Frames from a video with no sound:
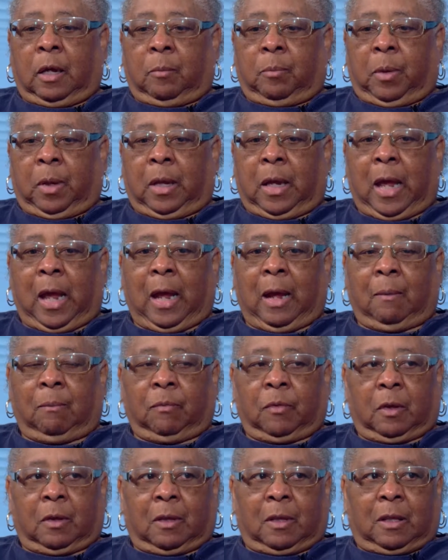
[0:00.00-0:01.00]
It became
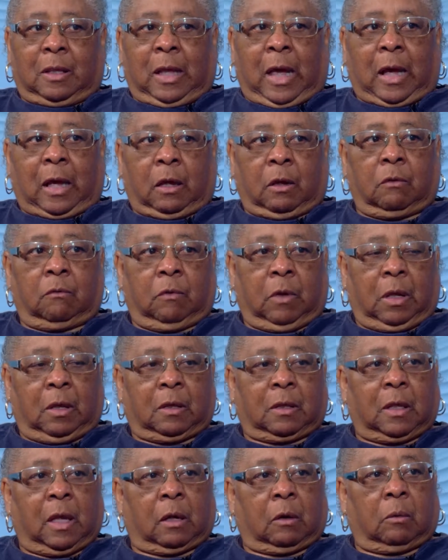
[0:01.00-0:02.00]
the second
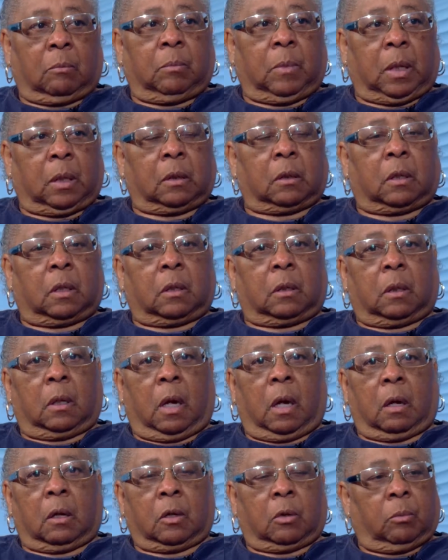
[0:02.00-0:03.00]
resettlement
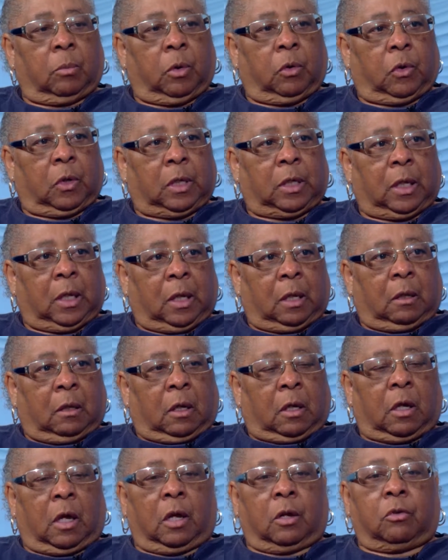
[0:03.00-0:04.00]
community in
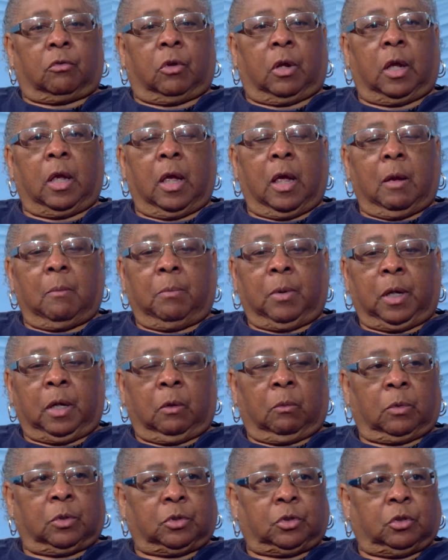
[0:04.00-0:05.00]
the country, but
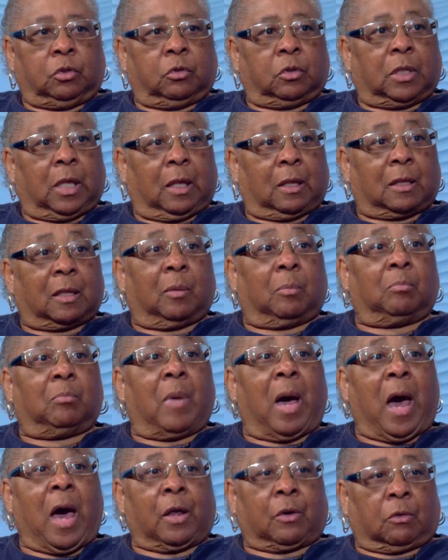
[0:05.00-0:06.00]
it was used as the
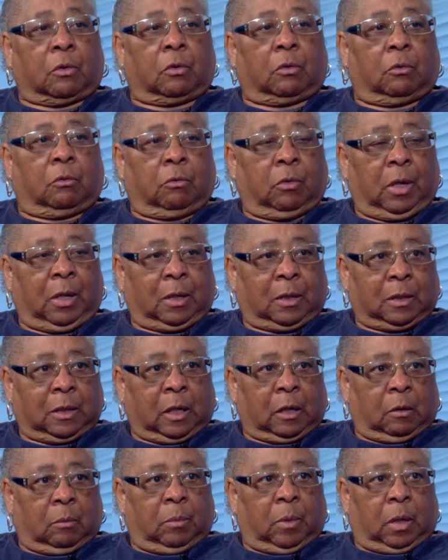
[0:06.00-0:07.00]
model
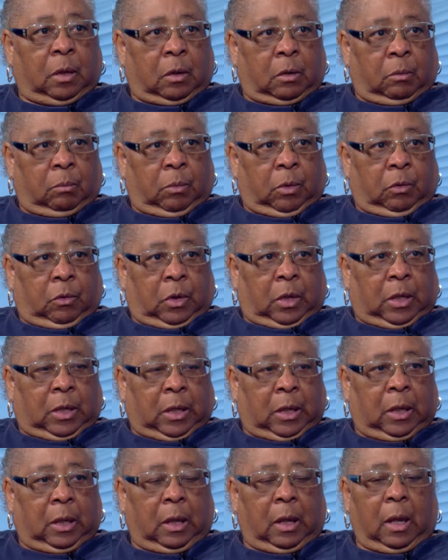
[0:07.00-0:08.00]
resettlement
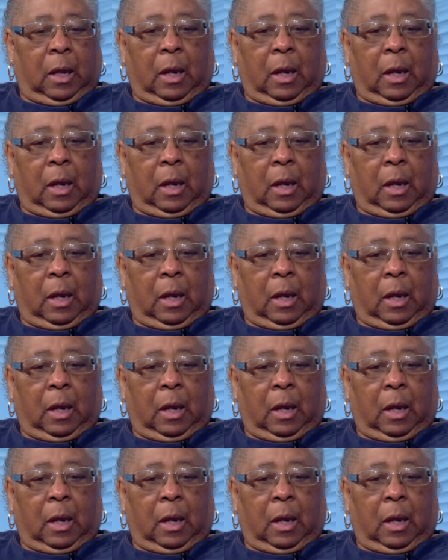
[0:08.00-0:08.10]
community.